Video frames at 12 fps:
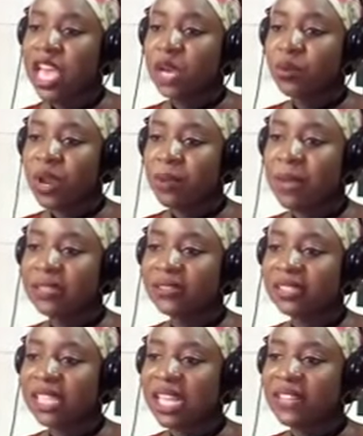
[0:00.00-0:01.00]
Ikperemadu
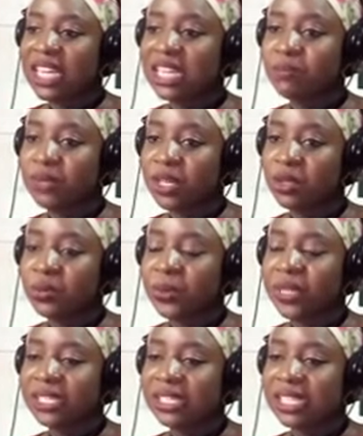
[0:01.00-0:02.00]
said that the bill
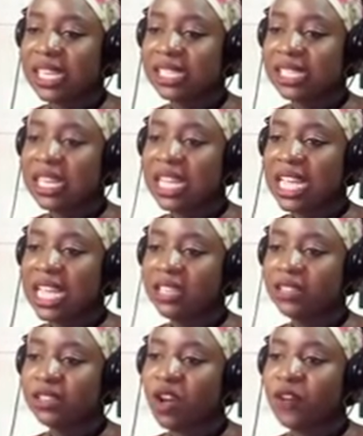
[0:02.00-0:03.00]
would assist in the
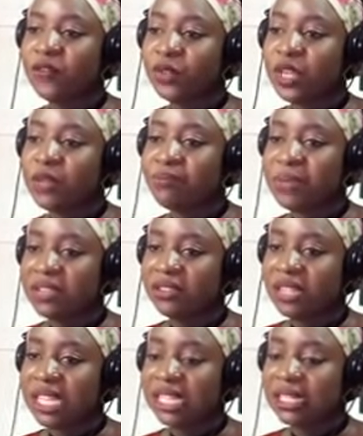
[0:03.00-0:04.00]
ease of doing
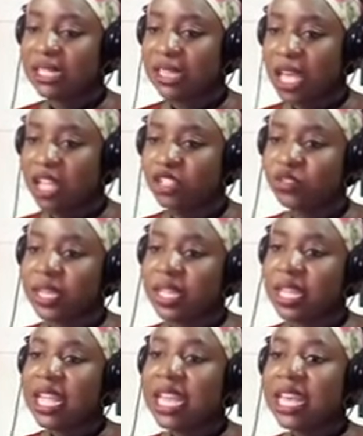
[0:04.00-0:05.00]
business in the
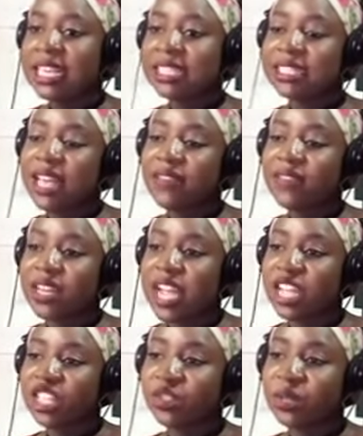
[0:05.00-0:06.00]
country. He said that
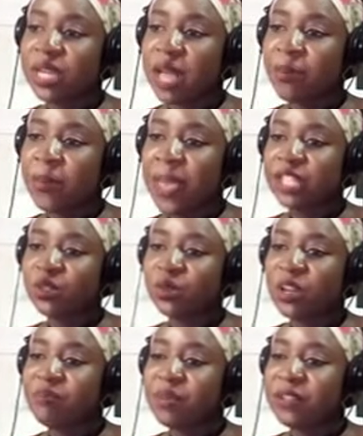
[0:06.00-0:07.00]
Nigeria appeared to
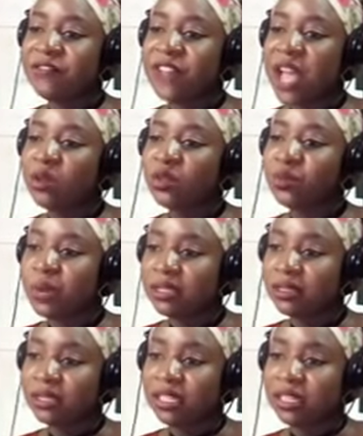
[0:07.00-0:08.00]
have been found
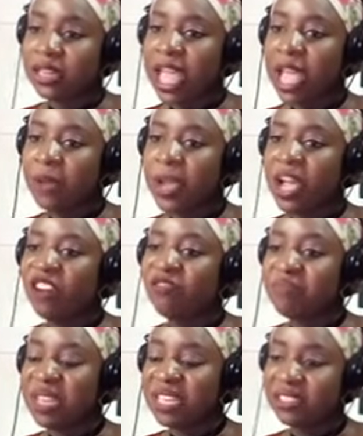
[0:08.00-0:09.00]
wanting in the area
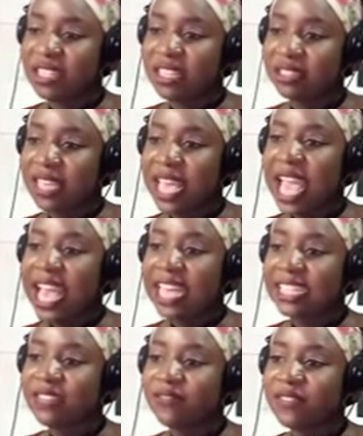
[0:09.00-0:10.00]
of business,
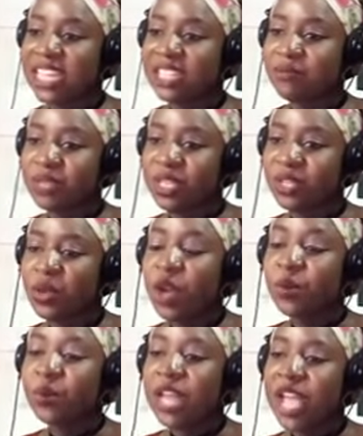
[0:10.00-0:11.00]
adding that the bill
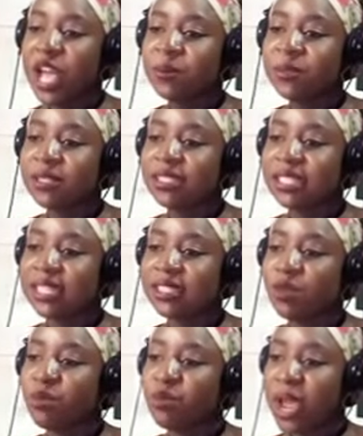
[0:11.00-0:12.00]
will help to set
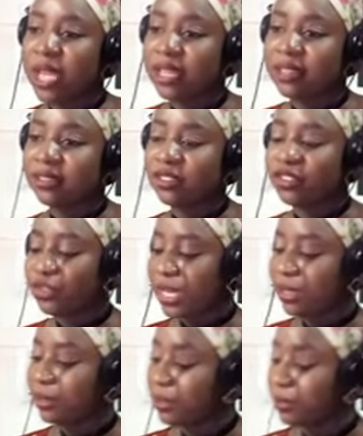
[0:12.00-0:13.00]
some records
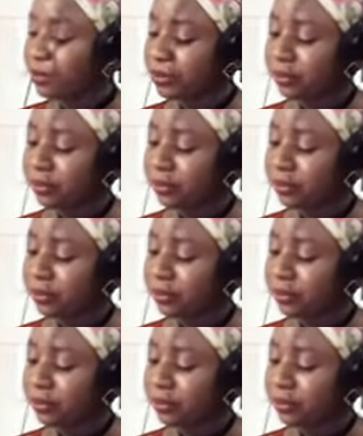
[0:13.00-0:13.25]
straight.